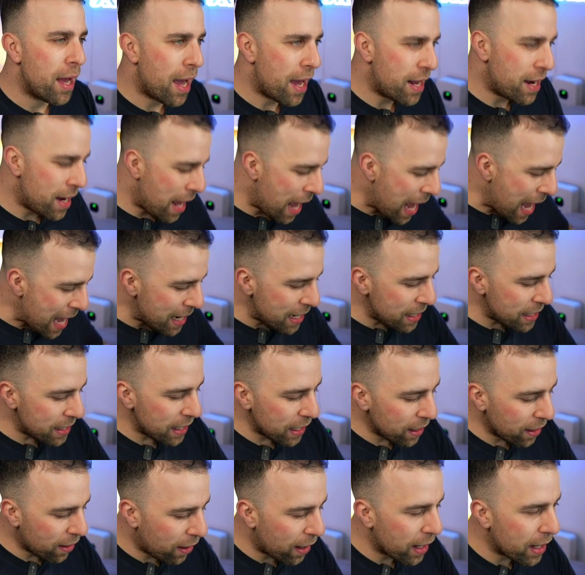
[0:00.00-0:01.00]
And
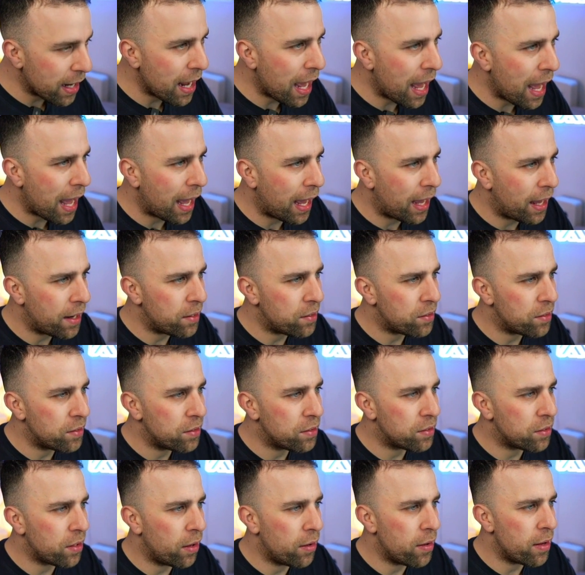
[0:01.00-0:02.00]
anything I add,
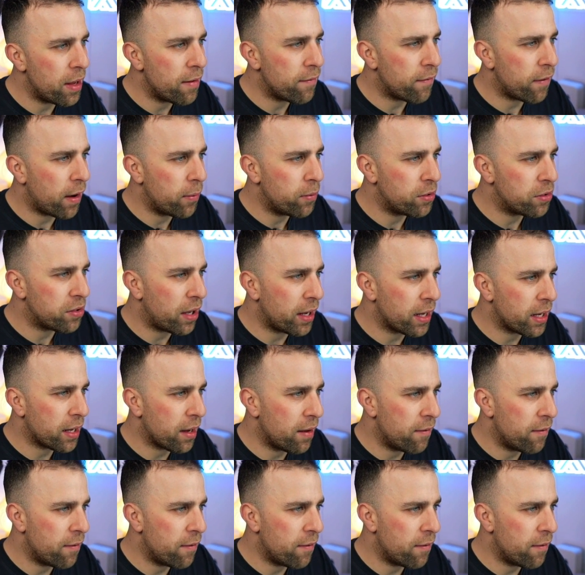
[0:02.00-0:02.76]
so if I was like